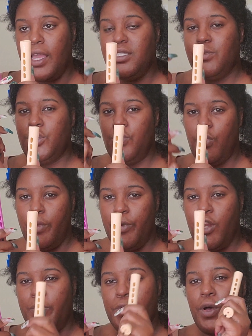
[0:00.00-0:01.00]
I'm gonna do one
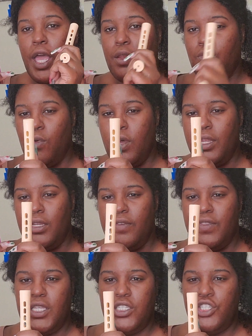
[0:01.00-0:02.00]
purple and one of
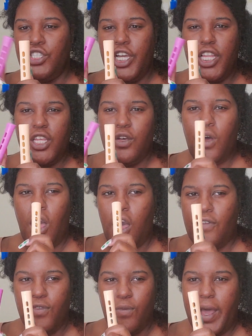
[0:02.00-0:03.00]
this yellow
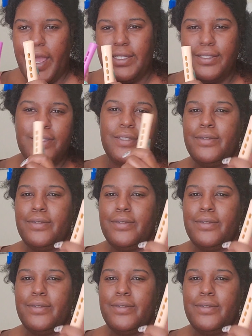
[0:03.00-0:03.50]
off-white